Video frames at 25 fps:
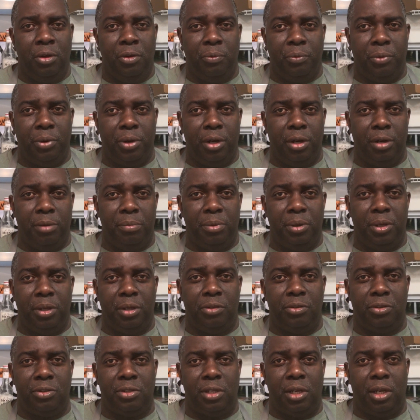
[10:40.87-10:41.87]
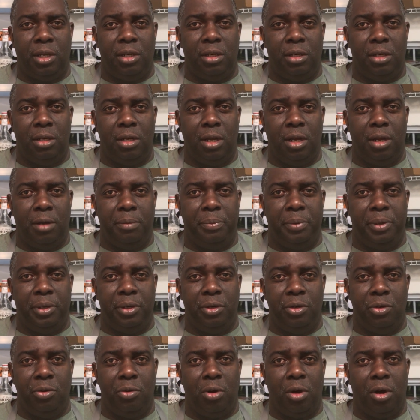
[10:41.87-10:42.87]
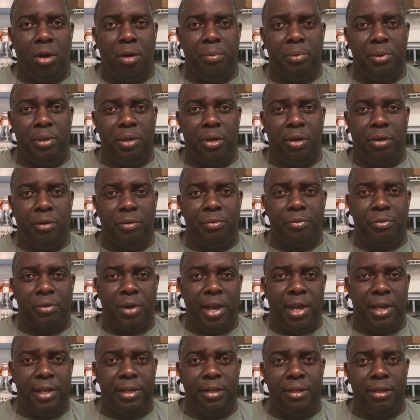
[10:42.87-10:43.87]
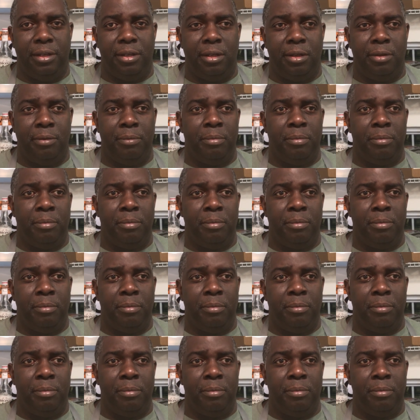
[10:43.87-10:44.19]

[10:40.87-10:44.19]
We're going to be setting up in New Albany on Friday,